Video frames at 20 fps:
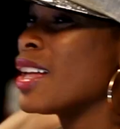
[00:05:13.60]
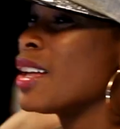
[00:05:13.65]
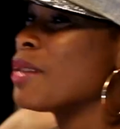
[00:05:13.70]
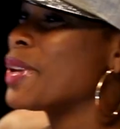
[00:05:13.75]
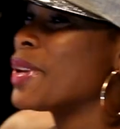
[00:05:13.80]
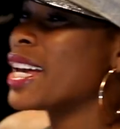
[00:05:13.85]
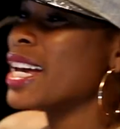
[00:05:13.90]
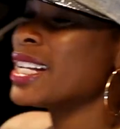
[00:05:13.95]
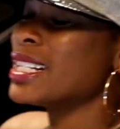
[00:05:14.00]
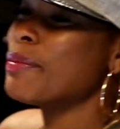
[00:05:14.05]

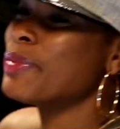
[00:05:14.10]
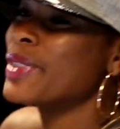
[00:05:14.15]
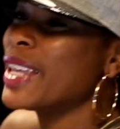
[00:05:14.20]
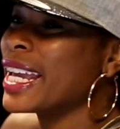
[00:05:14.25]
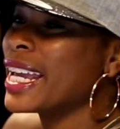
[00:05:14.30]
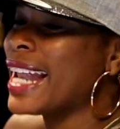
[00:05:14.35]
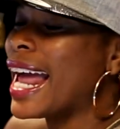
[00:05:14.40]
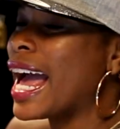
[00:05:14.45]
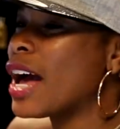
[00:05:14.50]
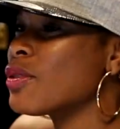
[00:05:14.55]
Because I'm
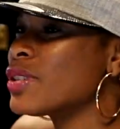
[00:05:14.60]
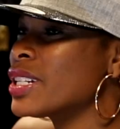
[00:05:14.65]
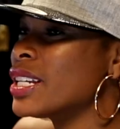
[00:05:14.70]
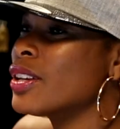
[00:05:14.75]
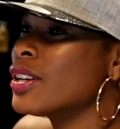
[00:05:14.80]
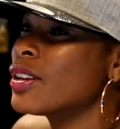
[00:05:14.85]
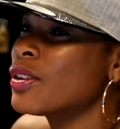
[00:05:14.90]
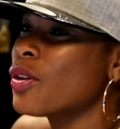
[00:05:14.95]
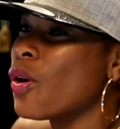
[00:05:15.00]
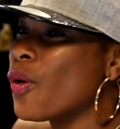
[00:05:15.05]
thinking, how's
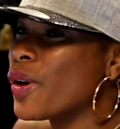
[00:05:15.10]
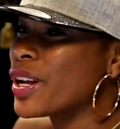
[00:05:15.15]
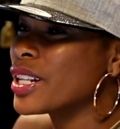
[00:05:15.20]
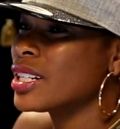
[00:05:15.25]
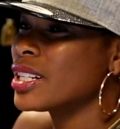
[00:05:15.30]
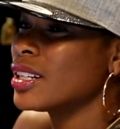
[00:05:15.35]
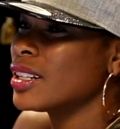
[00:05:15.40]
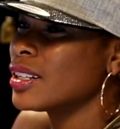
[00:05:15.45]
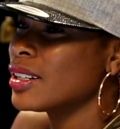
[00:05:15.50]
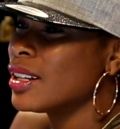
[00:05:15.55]
he going
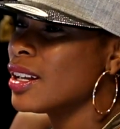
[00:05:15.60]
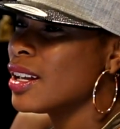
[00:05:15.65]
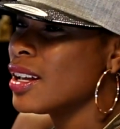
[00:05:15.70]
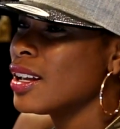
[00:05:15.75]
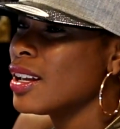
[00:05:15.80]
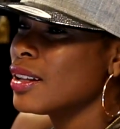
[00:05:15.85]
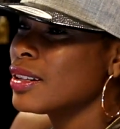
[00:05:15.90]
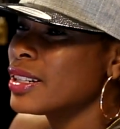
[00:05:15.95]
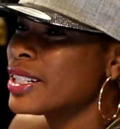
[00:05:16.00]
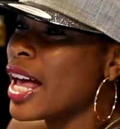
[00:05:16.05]
to
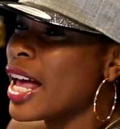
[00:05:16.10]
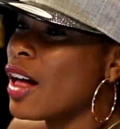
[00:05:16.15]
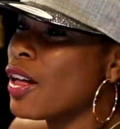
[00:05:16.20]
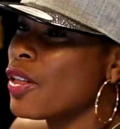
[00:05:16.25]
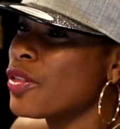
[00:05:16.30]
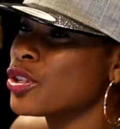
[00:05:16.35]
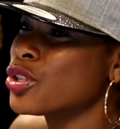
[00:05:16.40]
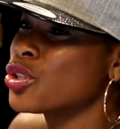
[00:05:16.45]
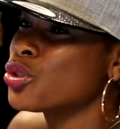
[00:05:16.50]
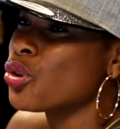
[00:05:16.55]

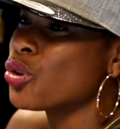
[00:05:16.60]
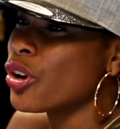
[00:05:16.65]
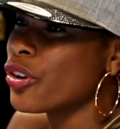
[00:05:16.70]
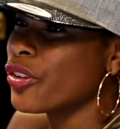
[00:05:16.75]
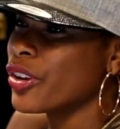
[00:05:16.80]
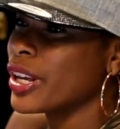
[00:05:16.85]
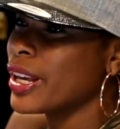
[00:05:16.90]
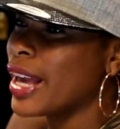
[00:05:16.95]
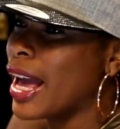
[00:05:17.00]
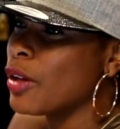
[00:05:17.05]
tell the
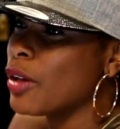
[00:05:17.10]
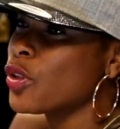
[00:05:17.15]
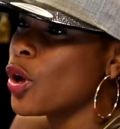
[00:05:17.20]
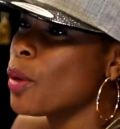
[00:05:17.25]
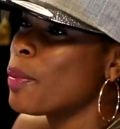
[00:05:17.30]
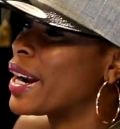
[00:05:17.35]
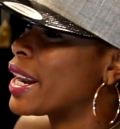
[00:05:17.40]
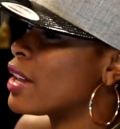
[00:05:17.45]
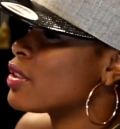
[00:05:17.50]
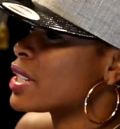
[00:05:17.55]
story how
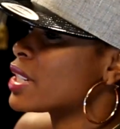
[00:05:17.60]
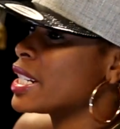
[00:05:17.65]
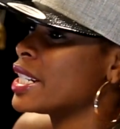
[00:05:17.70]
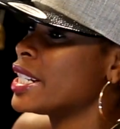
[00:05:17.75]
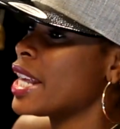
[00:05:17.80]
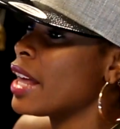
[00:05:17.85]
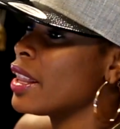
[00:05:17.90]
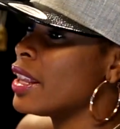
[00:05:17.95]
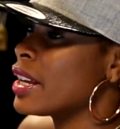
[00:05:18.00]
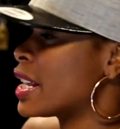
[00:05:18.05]
nobody else can
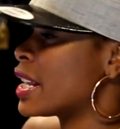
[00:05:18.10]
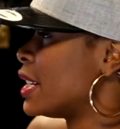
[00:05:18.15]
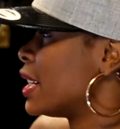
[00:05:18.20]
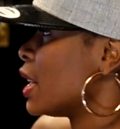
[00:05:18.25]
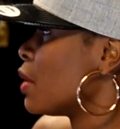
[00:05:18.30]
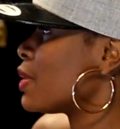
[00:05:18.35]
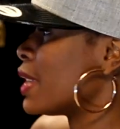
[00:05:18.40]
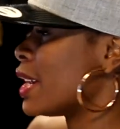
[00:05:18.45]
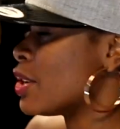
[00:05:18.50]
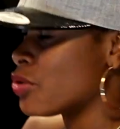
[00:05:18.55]
tell it? Because
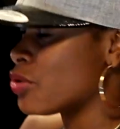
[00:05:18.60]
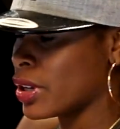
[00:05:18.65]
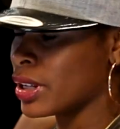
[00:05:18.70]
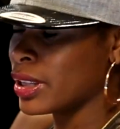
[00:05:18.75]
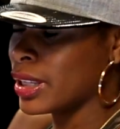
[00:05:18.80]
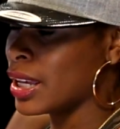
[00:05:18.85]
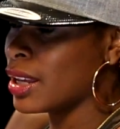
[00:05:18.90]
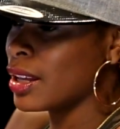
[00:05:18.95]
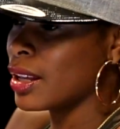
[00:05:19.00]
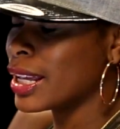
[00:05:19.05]
he was
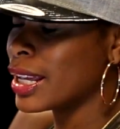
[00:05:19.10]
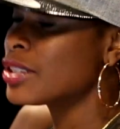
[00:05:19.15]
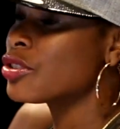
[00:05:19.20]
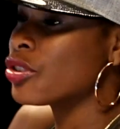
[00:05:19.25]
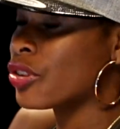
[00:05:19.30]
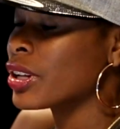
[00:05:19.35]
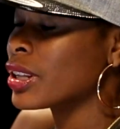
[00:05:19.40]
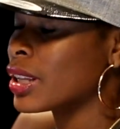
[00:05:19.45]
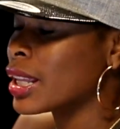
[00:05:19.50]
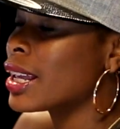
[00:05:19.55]
intricately
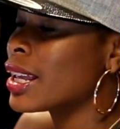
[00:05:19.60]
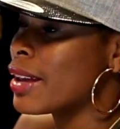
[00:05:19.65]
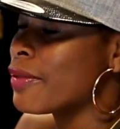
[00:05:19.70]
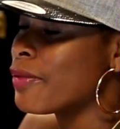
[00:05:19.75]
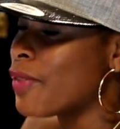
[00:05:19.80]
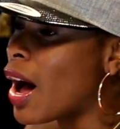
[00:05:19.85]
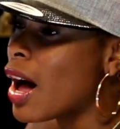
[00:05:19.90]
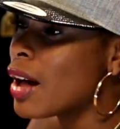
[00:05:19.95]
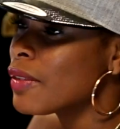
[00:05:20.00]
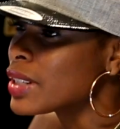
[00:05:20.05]

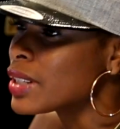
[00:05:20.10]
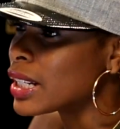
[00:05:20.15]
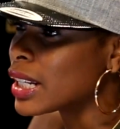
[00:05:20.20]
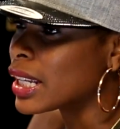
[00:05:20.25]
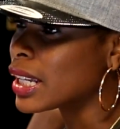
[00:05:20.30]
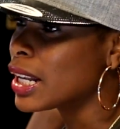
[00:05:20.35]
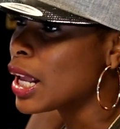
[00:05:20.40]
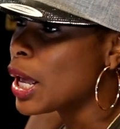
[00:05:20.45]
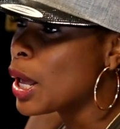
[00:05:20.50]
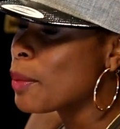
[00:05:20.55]
involved in
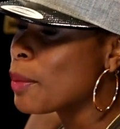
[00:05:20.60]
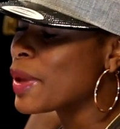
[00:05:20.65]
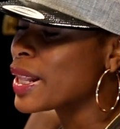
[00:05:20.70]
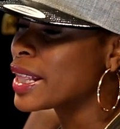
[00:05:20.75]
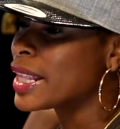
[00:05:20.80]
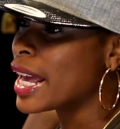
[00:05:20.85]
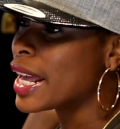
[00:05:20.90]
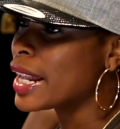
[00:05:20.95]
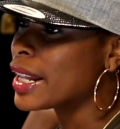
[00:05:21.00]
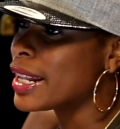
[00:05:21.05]
it,
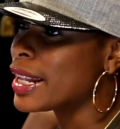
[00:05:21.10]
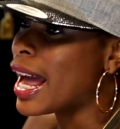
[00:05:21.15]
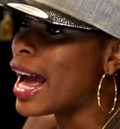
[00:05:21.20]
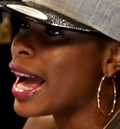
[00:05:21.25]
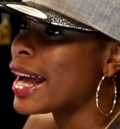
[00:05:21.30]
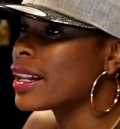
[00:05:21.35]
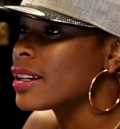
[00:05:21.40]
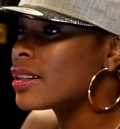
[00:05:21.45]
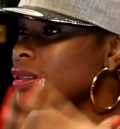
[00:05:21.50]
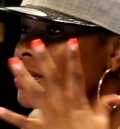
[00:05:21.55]
but then
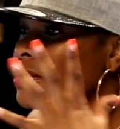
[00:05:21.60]
not